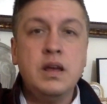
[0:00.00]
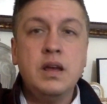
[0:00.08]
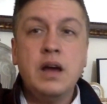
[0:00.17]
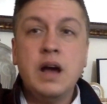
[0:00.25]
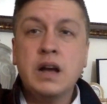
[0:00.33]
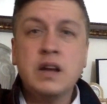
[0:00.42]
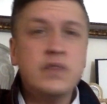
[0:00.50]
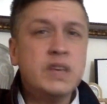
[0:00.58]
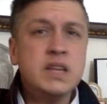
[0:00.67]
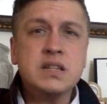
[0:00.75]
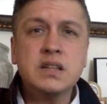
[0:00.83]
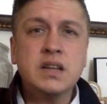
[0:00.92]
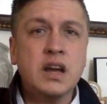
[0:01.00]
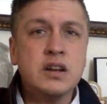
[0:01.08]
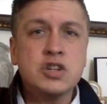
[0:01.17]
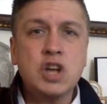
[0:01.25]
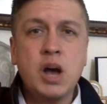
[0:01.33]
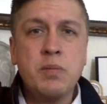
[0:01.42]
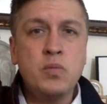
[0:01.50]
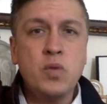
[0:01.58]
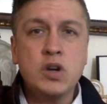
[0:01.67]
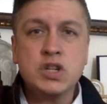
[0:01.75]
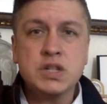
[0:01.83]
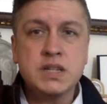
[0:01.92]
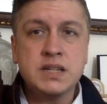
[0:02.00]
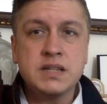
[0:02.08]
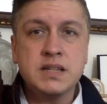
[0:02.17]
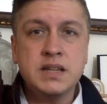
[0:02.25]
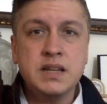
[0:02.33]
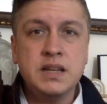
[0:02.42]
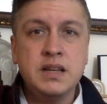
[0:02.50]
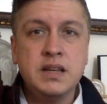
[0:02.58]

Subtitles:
I could have easily got a job in Washington, D.C.,